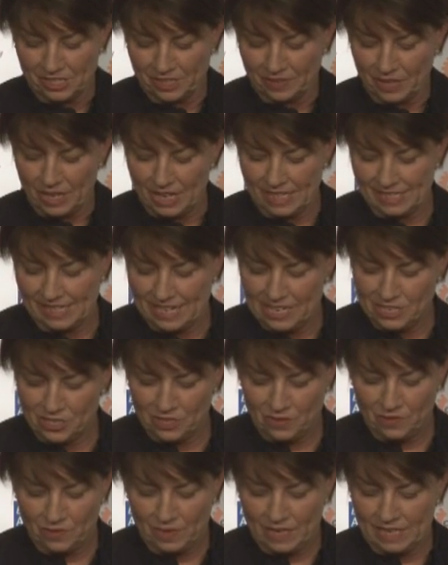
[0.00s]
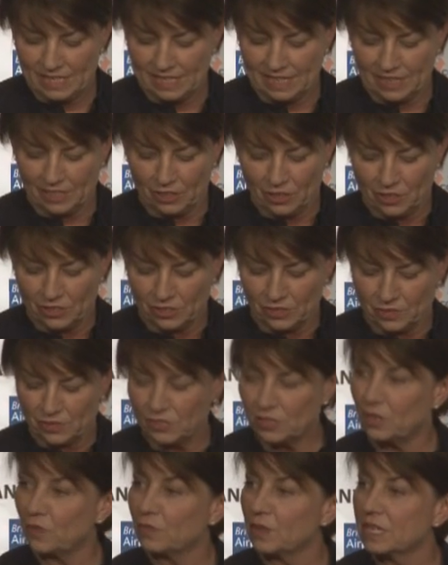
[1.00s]
civilization facing a loss of
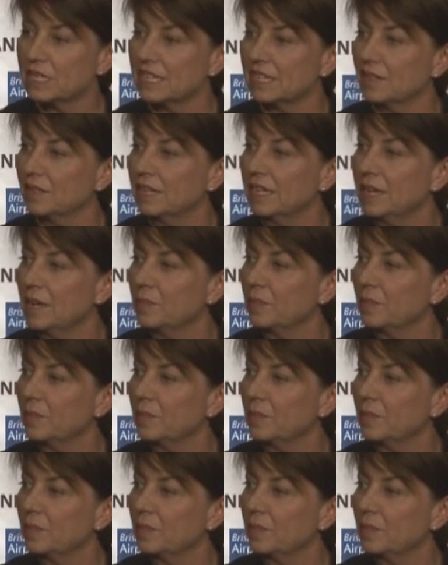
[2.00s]
sovereignty